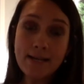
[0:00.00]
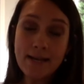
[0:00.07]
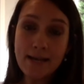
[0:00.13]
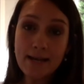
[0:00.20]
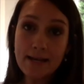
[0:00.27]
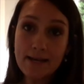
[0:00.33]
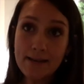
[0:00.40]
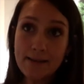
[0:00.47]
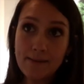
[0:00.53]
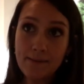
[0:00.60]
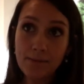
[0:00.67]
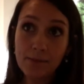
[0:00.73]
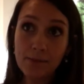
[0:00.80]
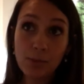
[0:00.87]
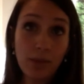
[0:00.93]

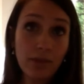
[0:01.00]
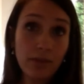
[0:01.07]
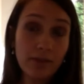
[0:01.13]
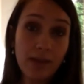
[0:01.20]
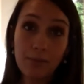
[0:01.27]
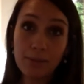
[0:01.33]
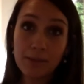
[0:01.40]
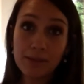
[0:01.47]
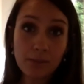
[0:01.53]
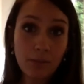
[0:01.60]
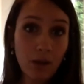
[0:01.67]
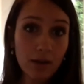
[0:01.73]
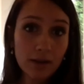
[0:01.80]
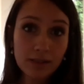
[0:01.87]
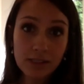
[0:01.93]
So whether that be some
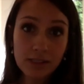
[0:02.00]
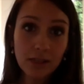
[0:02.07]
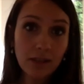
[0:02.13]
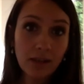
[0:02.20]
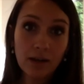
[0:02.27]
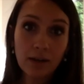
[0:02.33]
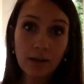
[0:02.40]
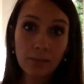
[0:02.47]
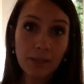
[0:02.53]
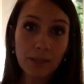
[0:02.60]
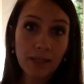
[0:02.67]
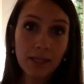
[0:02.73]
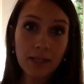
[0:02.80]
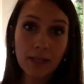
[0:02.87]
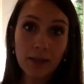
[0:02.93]
oxygen
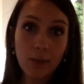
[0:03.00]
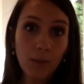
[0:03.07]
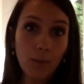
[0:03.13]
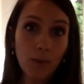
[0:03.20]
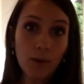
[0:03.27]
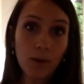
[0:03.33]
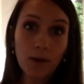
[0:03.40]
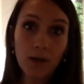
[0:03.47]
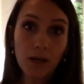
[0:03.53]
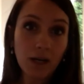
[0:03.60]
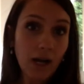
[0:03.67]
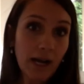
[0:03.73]
therapy or